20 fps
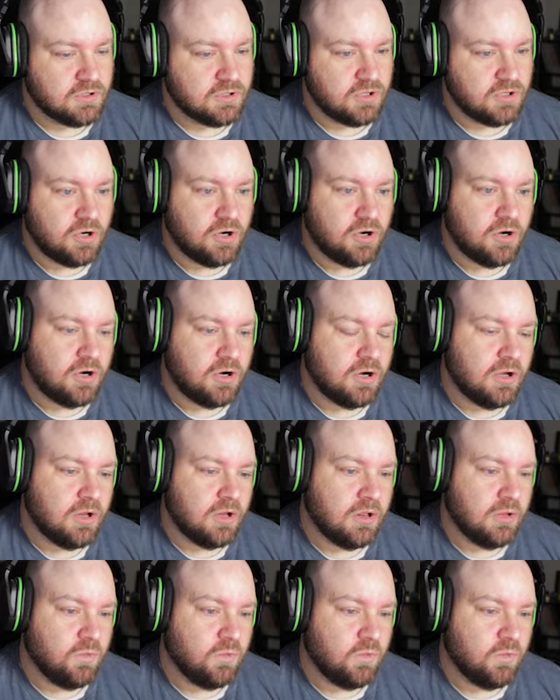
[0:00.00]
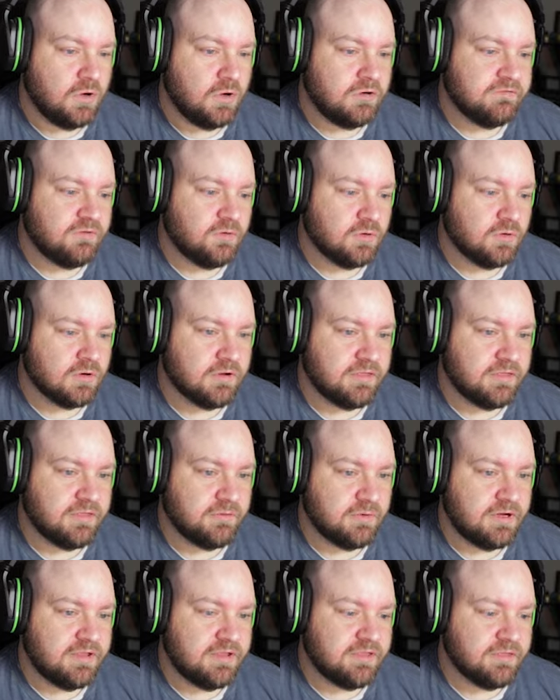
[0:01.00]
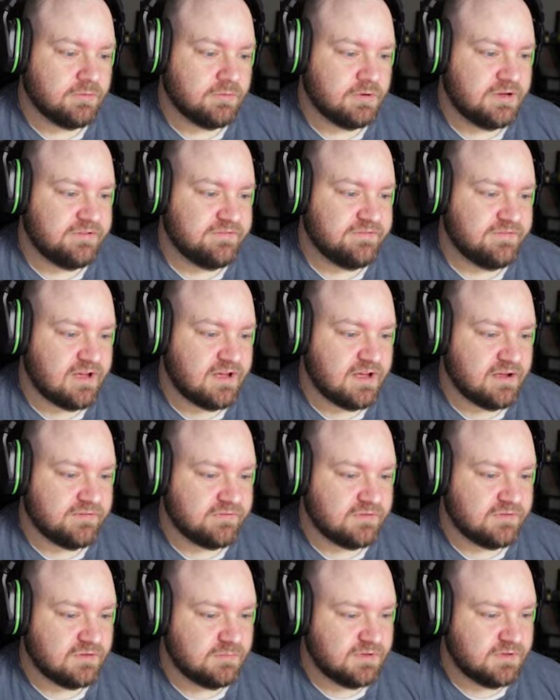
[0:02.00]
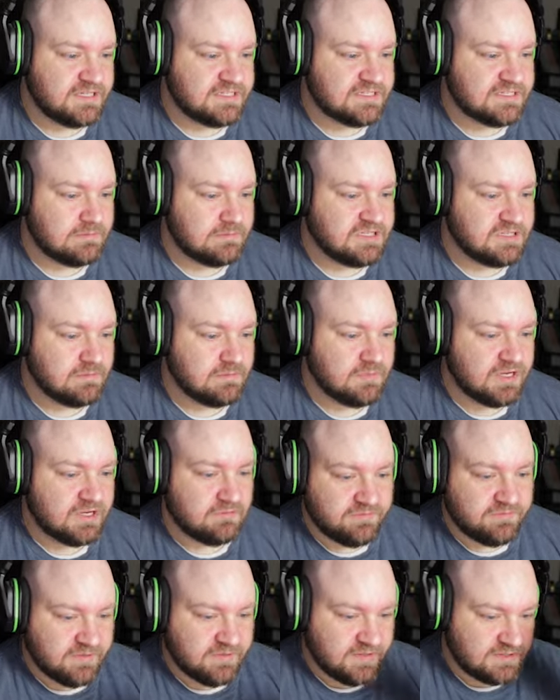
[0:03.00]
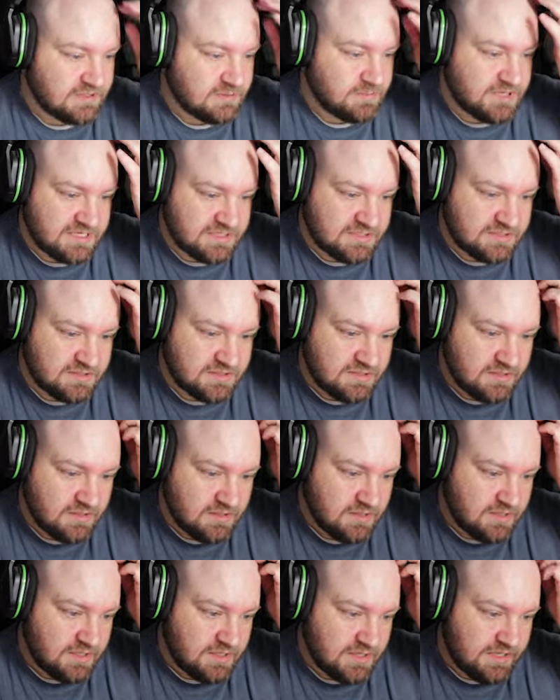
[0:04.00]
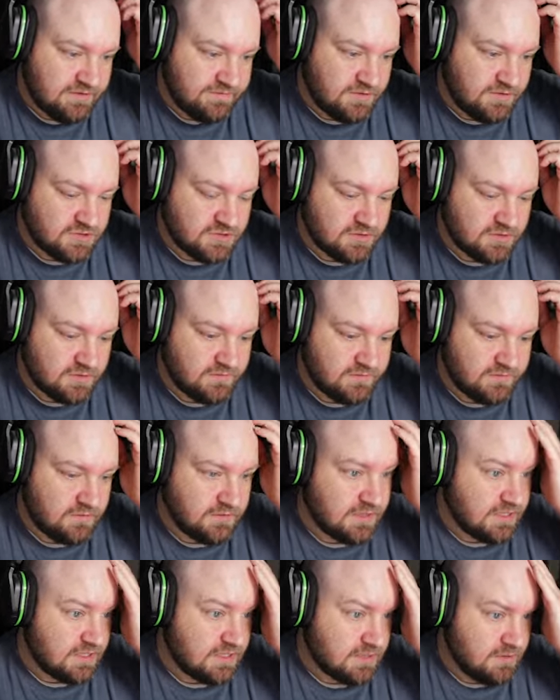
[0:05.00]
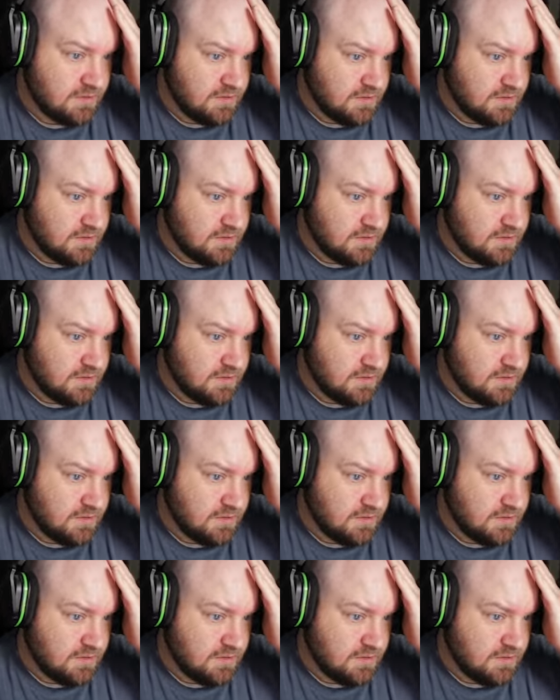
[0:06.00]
call 14335. A place to empty the mind, reflect on the past and the future, the lake.